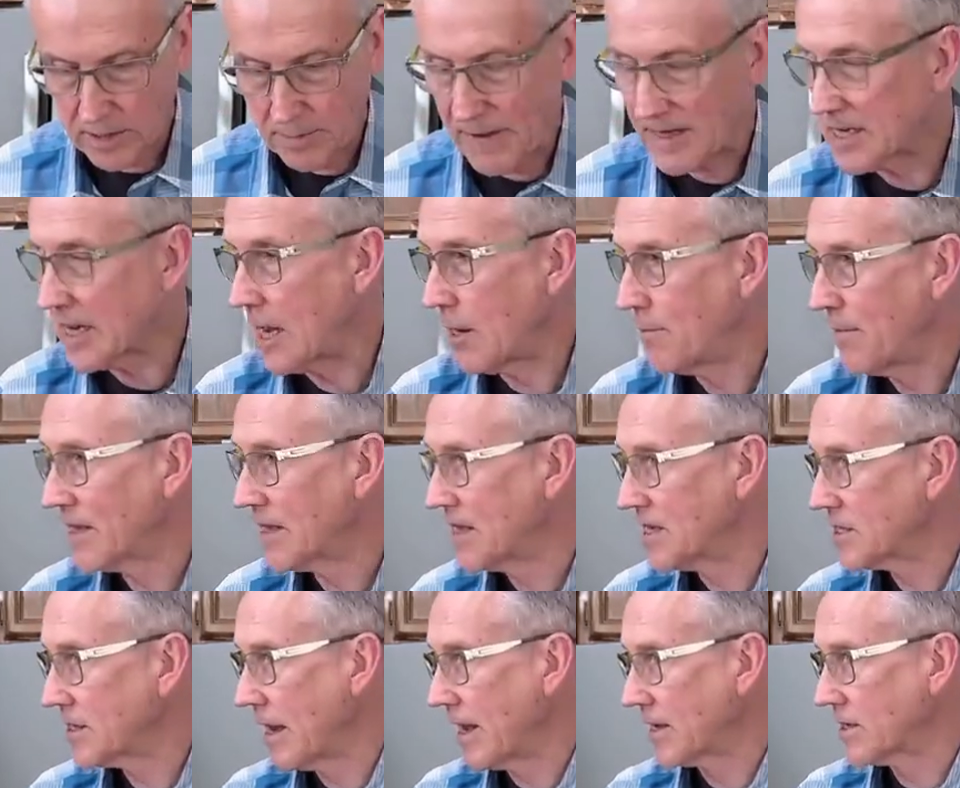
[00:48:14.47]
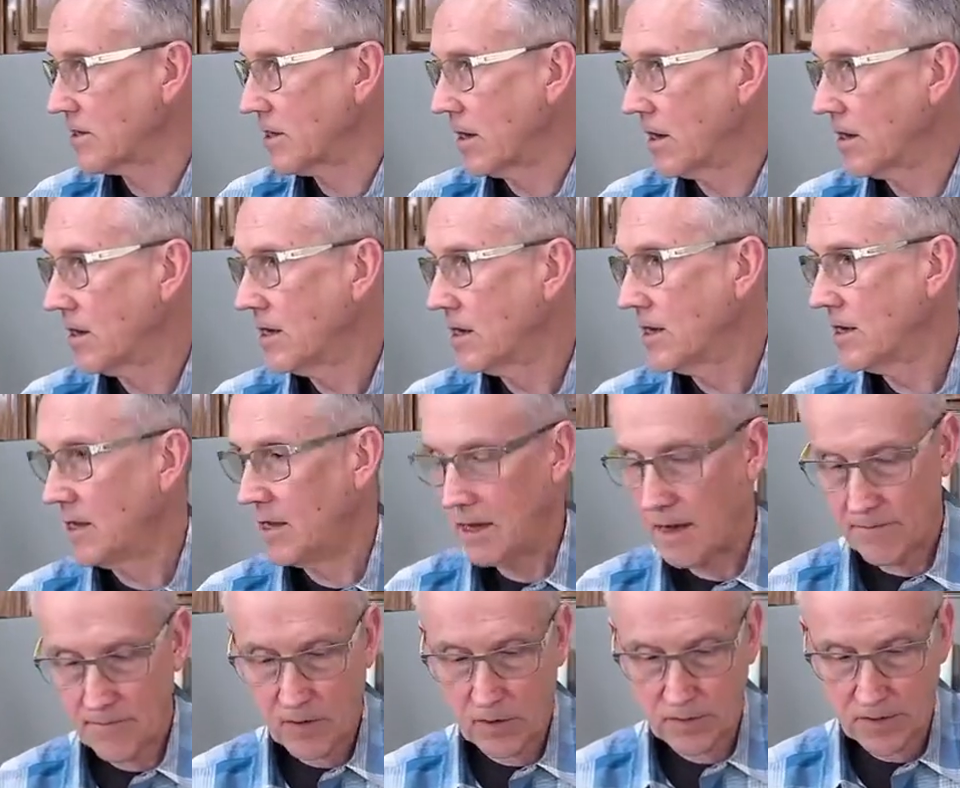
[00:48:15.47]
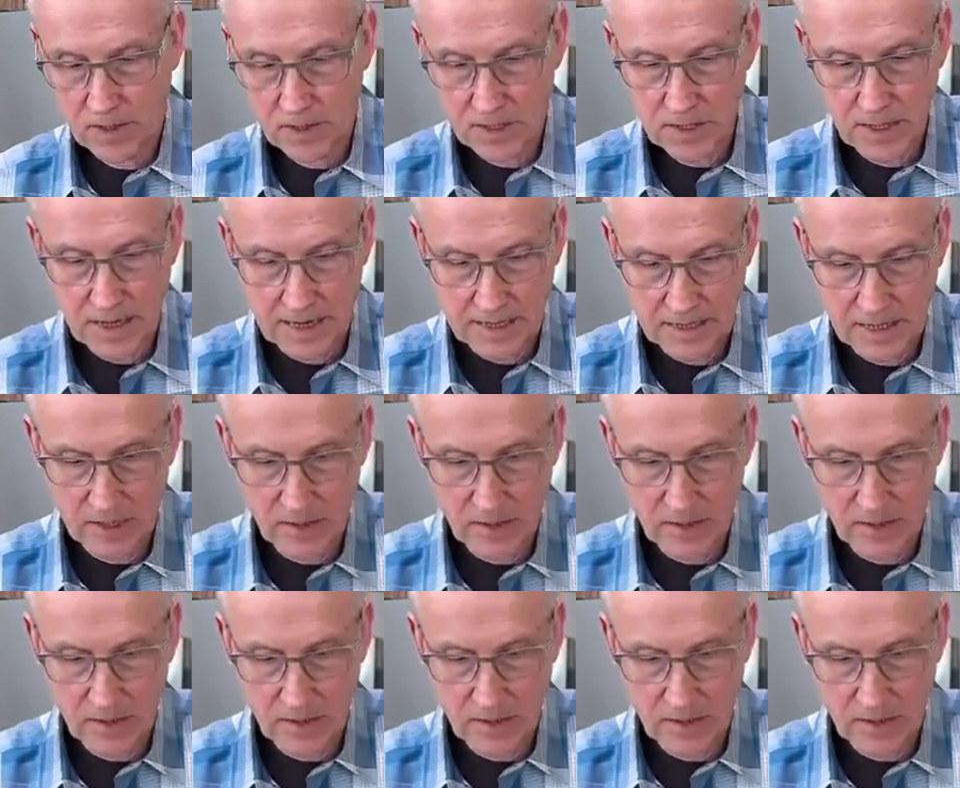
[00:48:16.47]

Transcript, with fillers: depends on how big the stalks are. If they're little stalks,